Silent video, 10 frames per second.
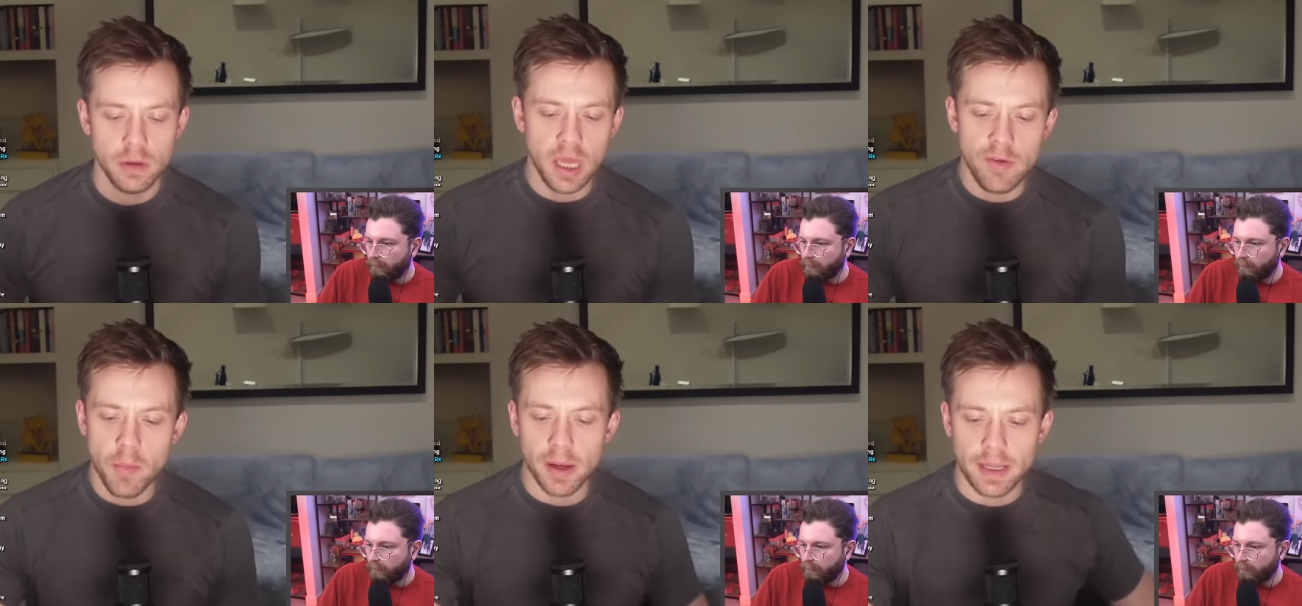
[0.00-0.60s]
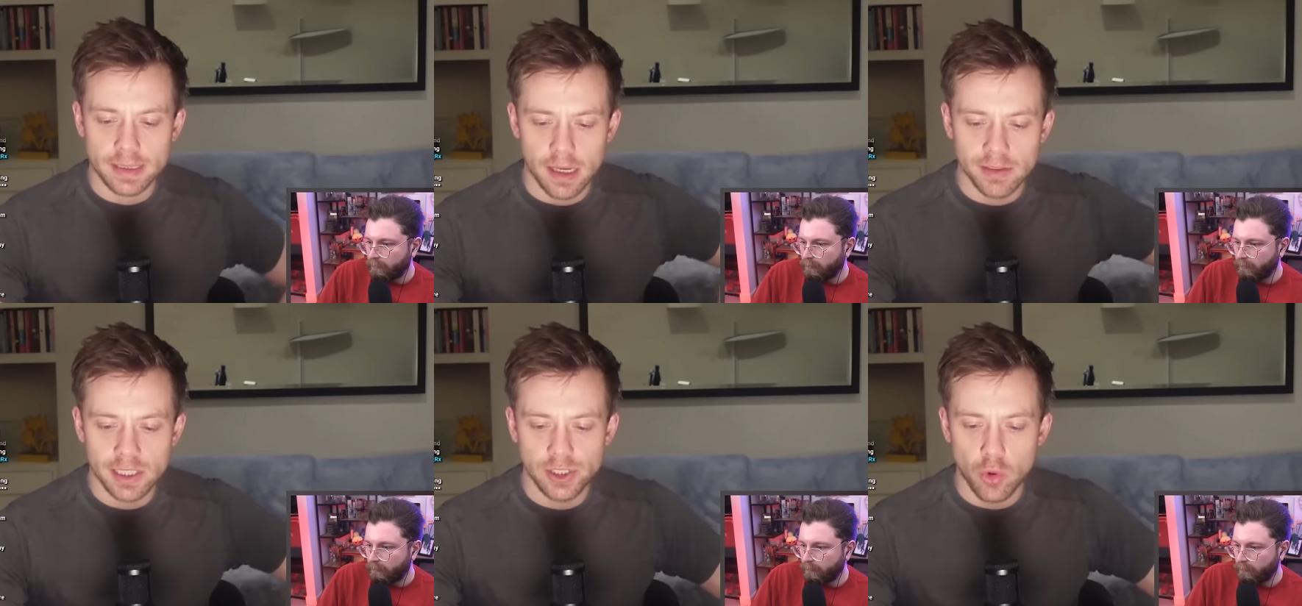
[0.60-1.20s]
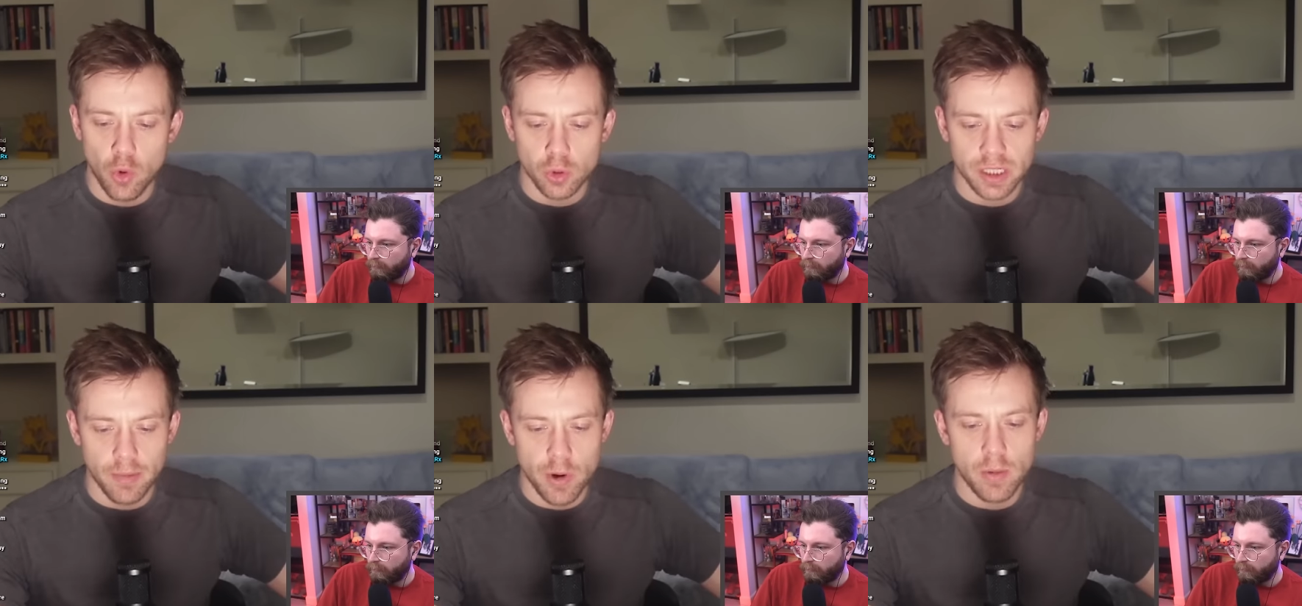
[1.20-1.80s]
Speaker 1: Keep reminding yourselves, this is all
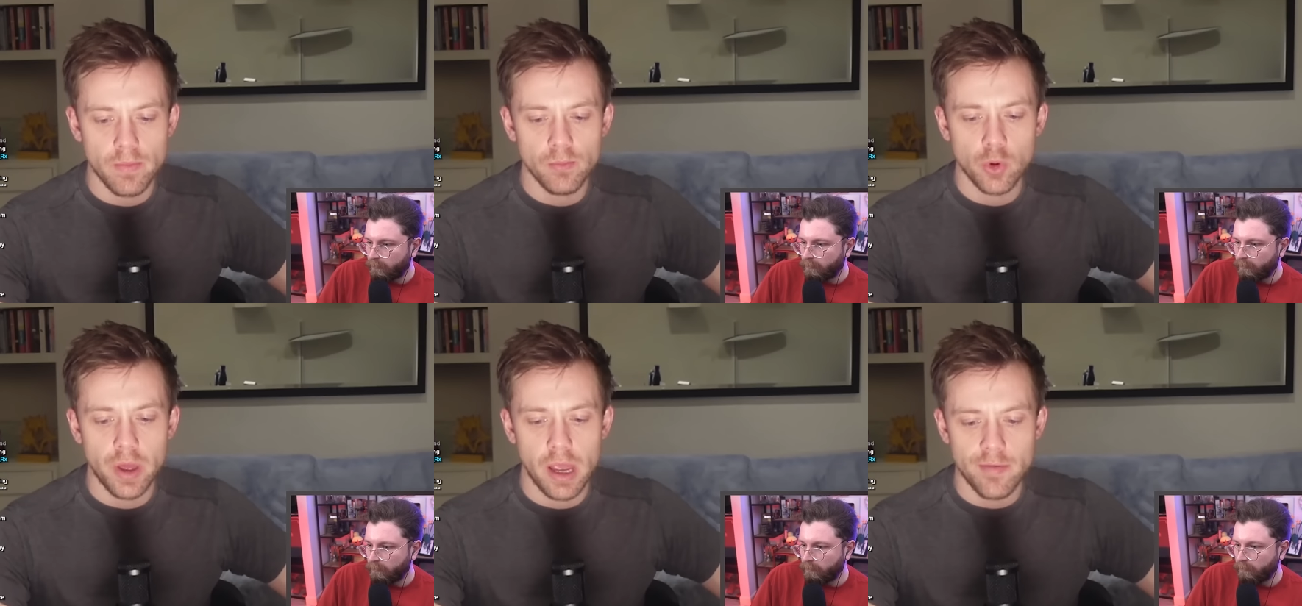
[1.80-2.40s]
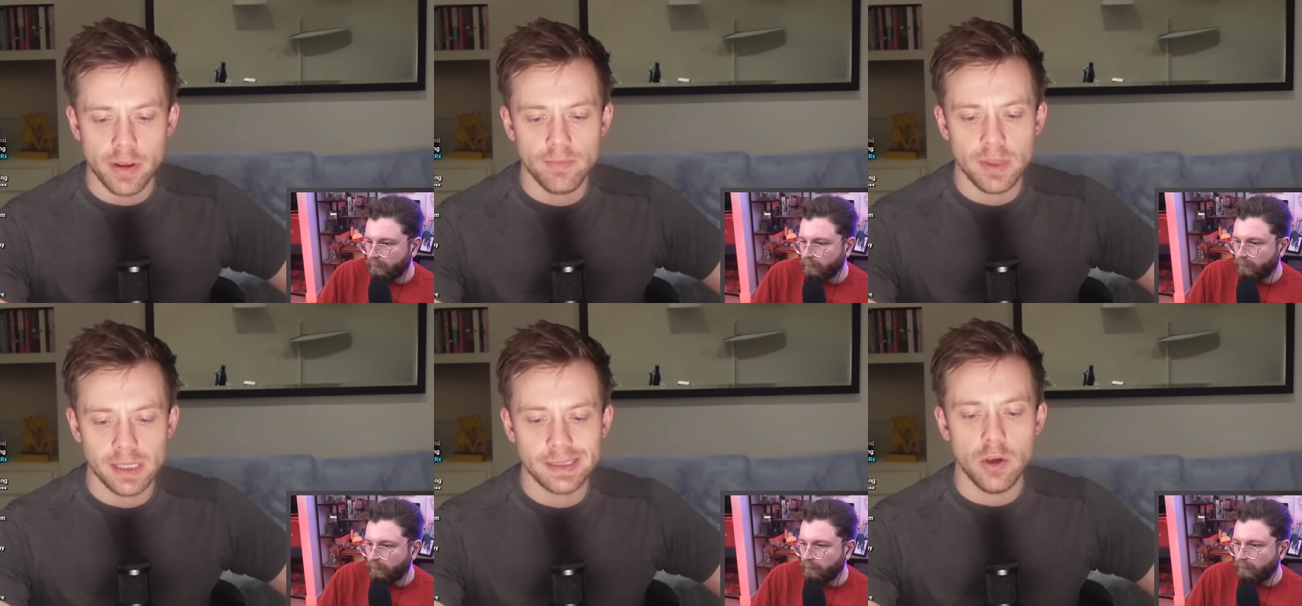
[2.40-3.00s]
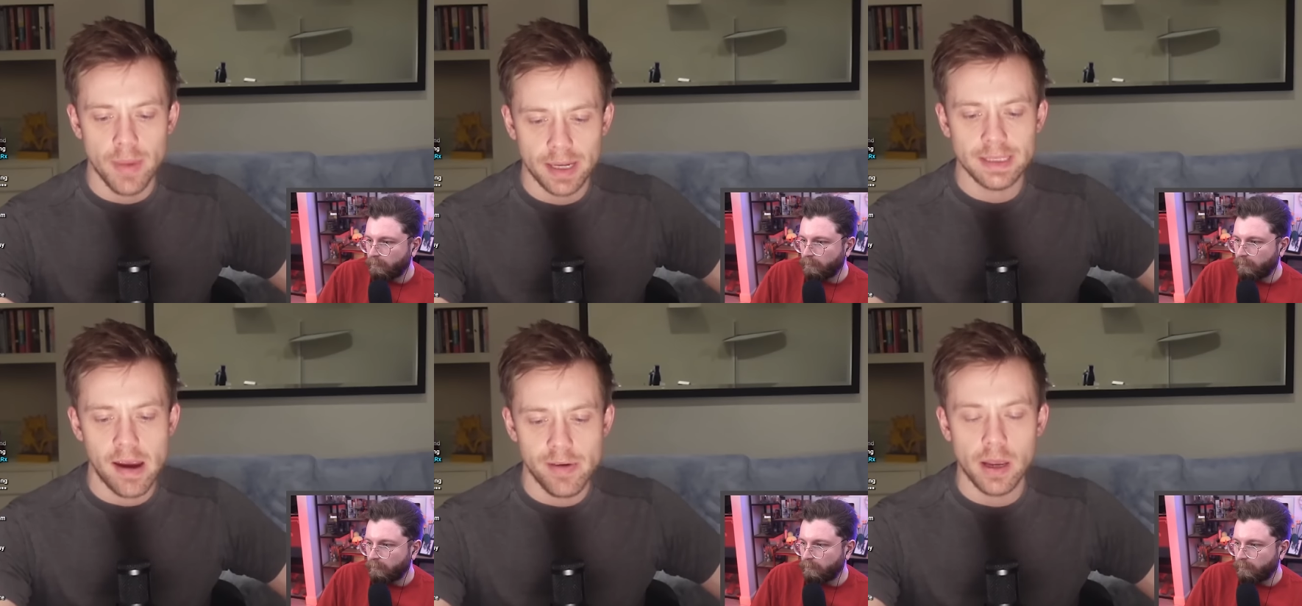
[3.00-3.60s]
deliberate, what you're hearing, this
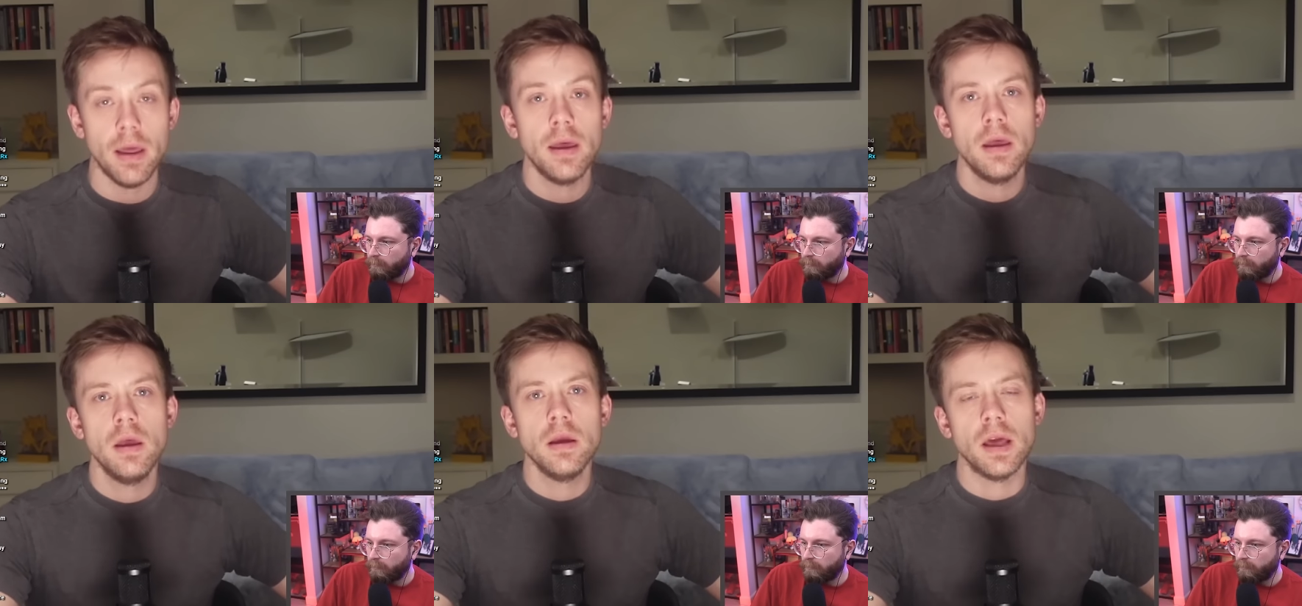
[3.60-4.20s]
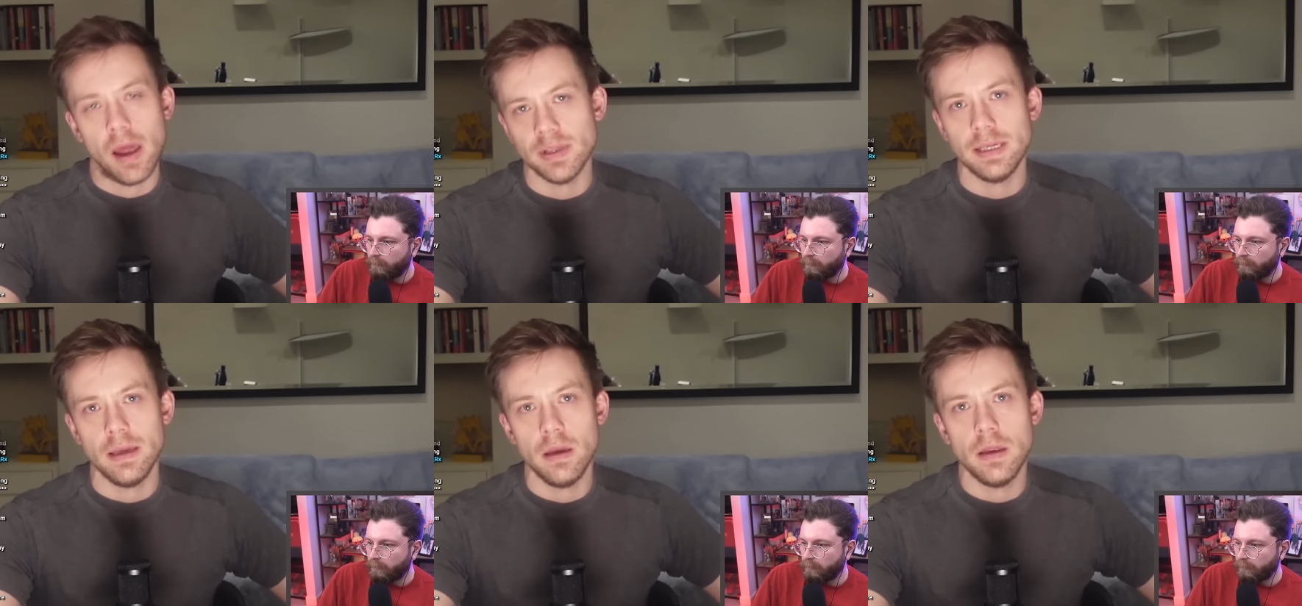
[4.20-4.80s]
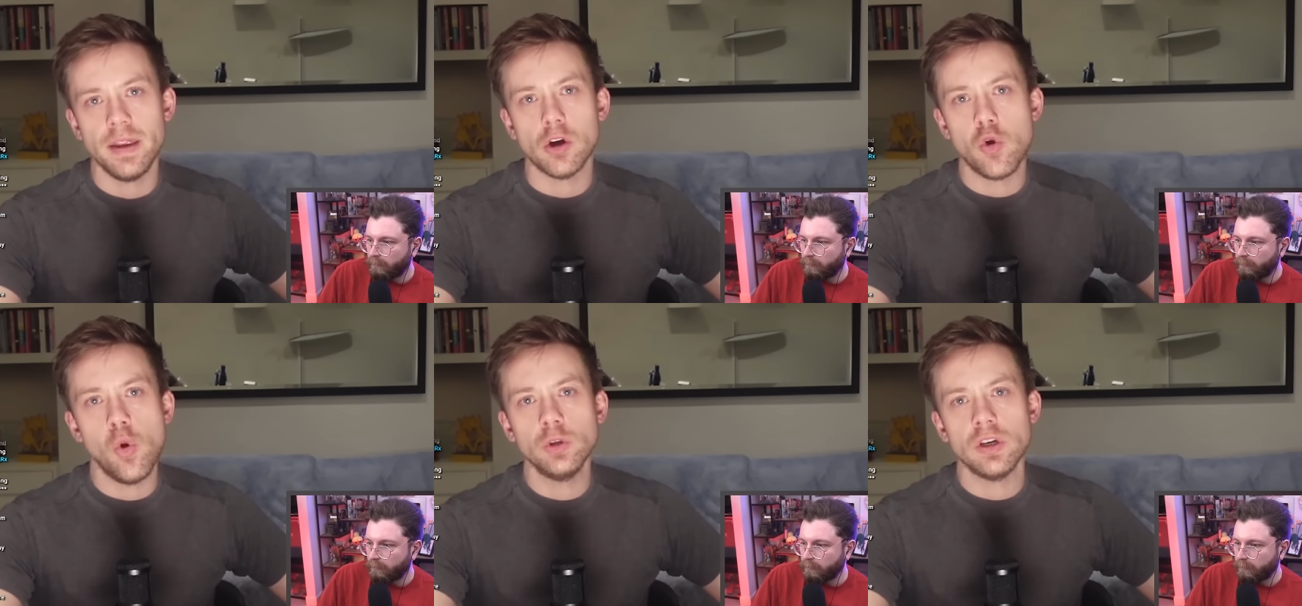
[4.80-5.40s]
humanitarian calamity. Indeed, a quarter